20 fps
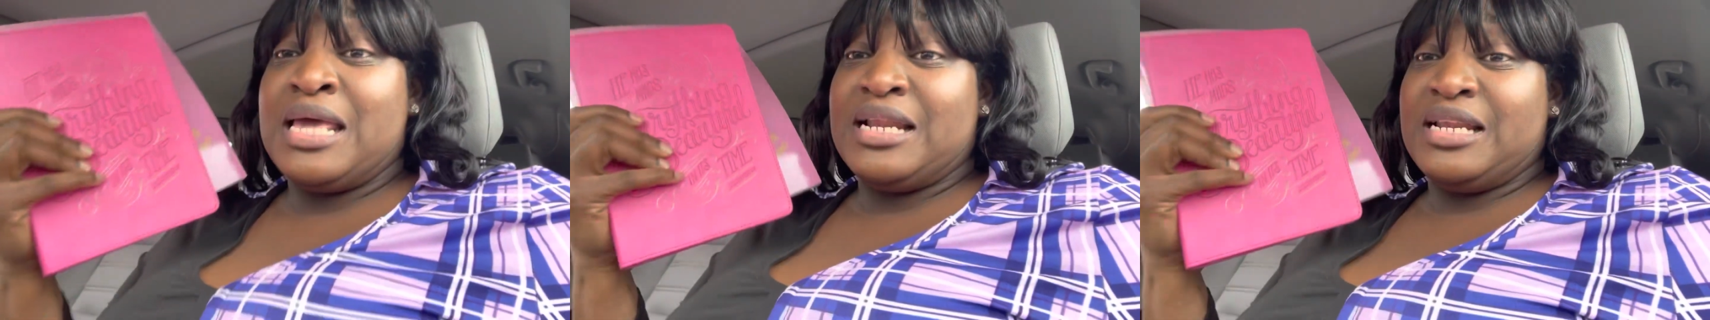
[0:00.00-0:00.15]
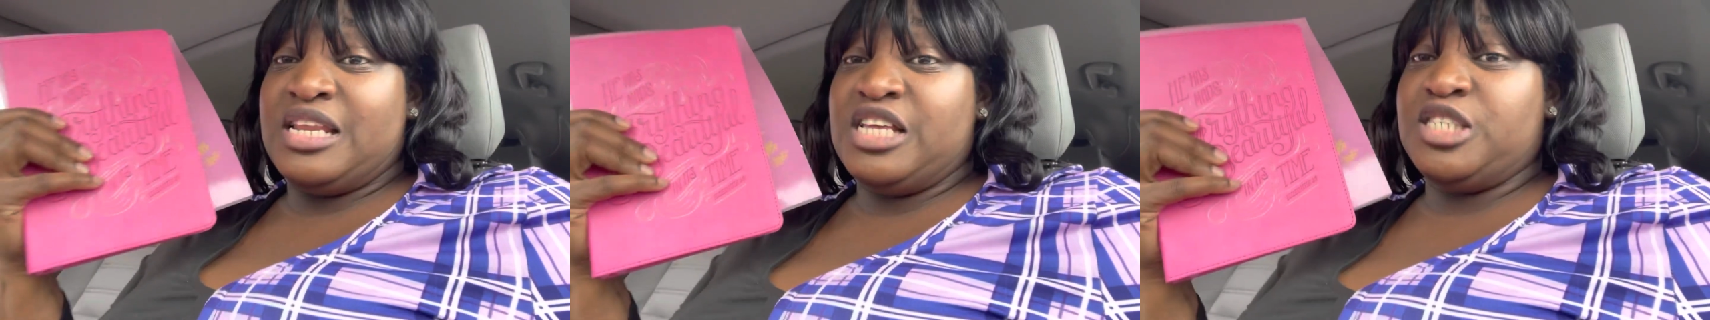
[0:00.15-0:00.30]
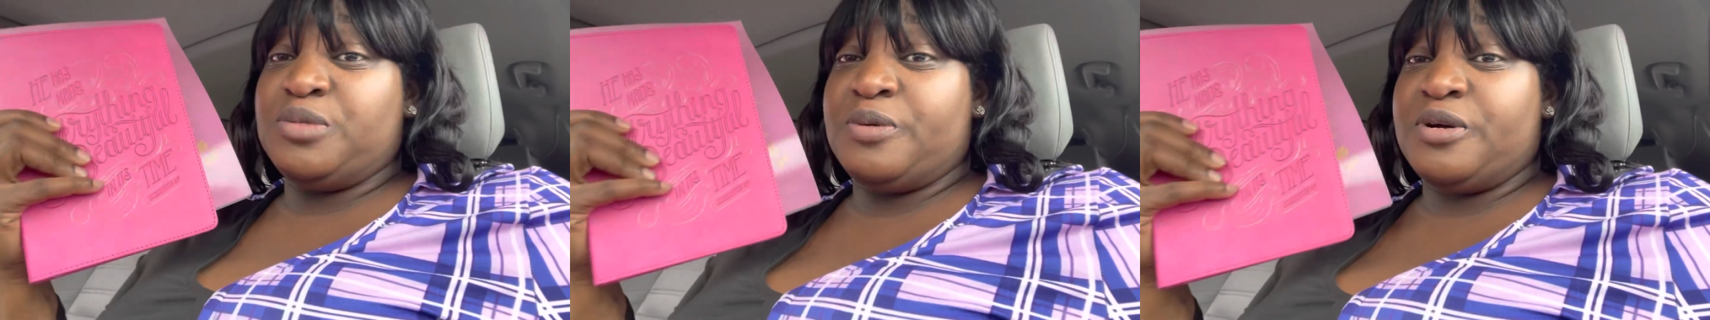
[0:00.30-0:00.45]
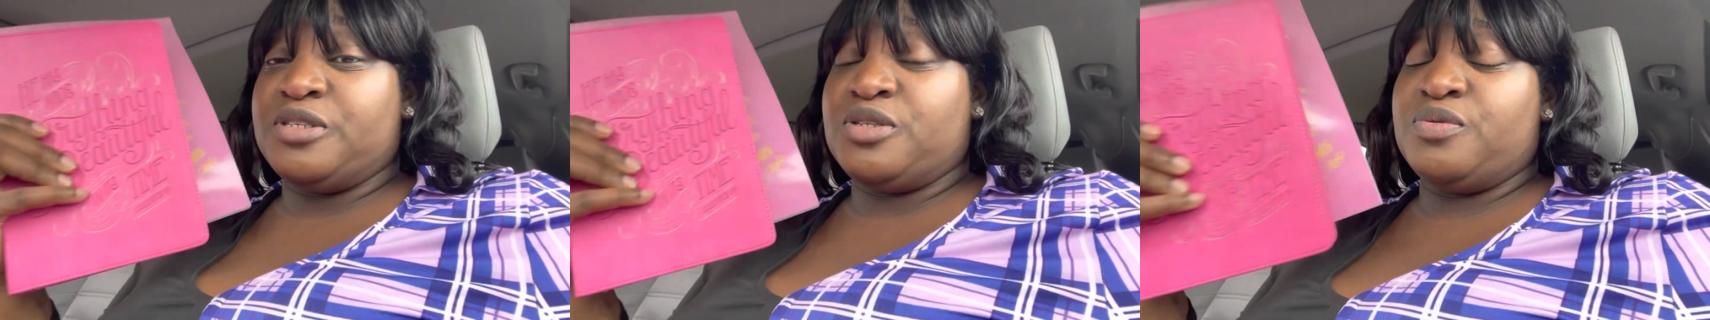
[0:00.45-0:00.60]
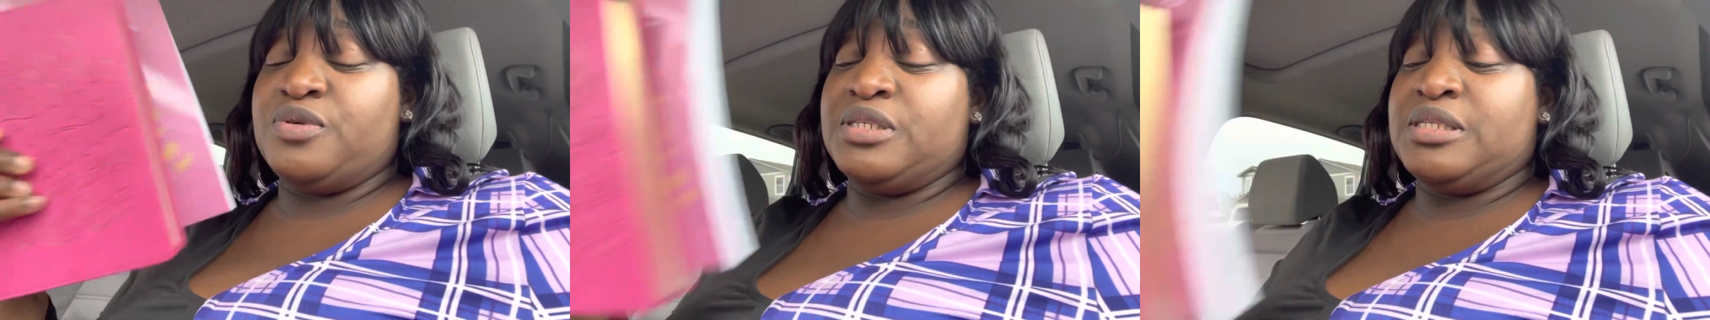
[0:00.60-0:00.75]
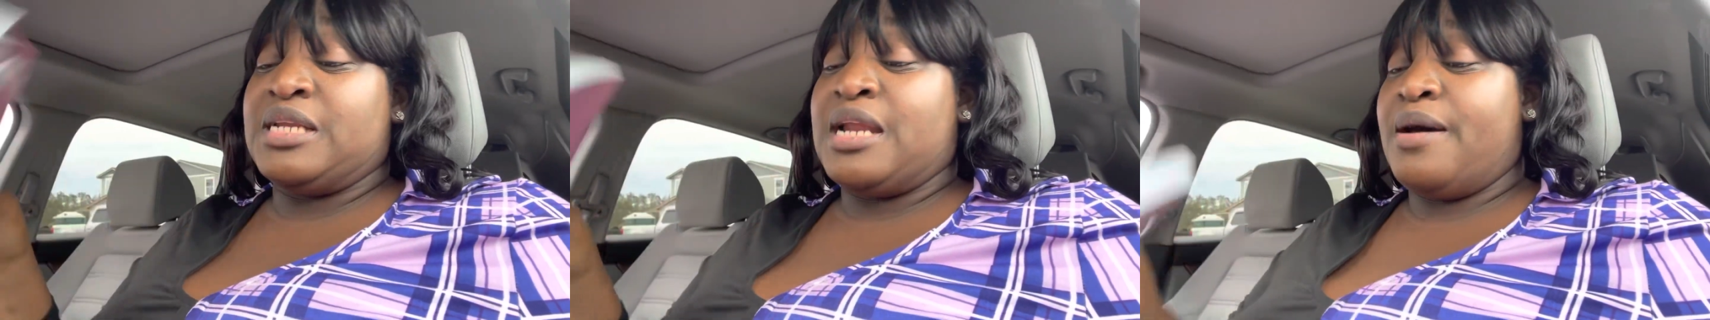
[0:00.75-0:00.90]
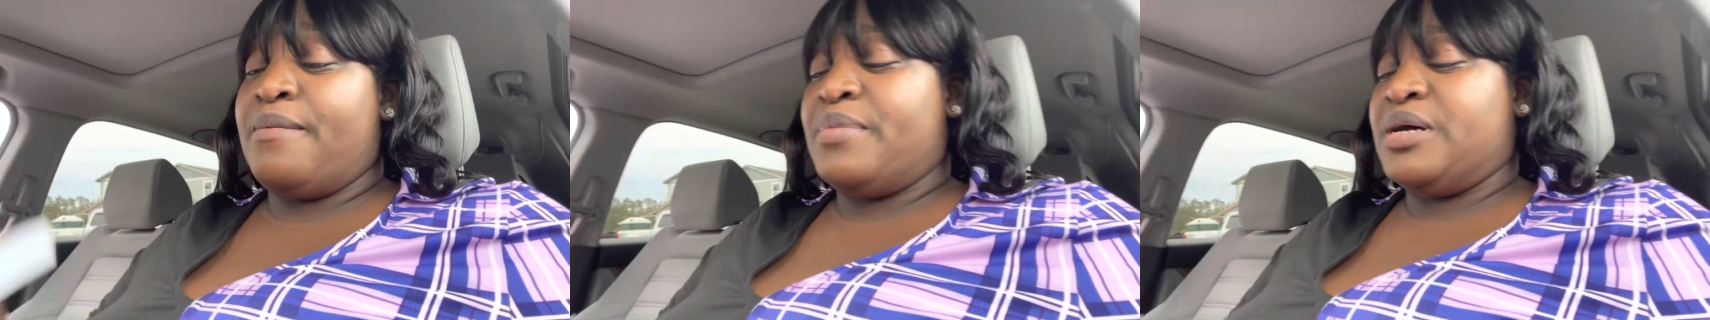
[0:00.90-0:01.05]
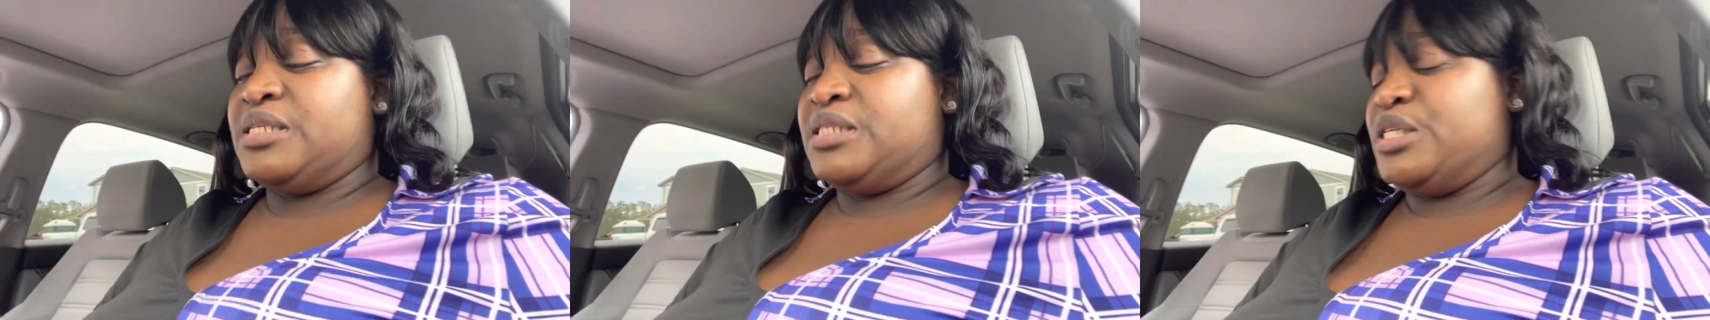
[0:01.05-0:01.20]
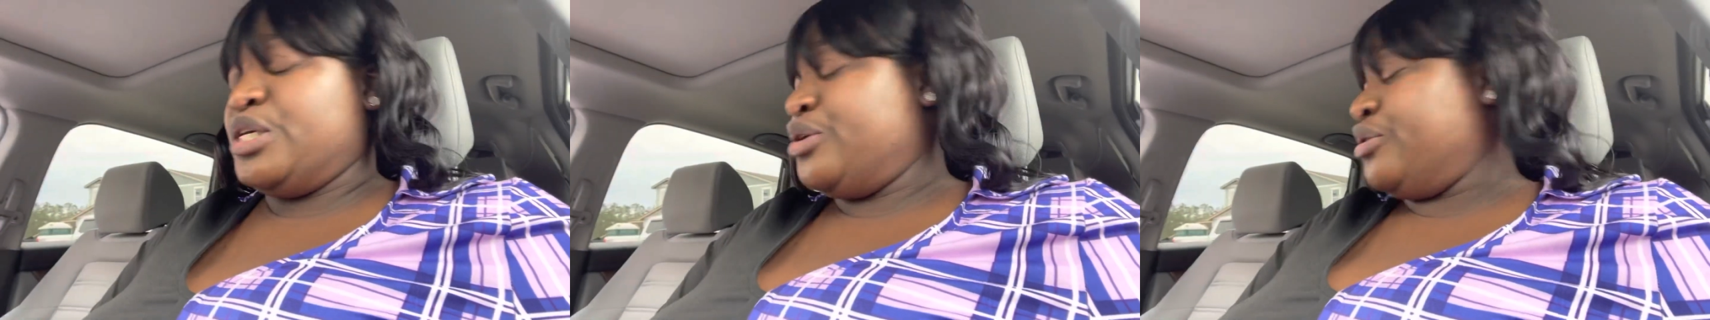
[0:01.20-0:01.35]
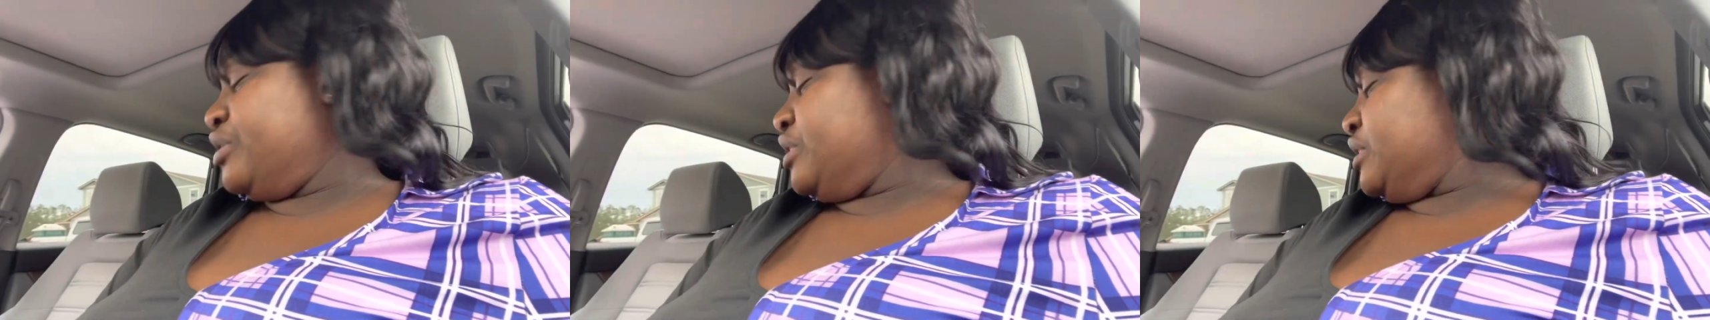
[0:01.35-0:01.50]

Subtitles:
This person was not my secret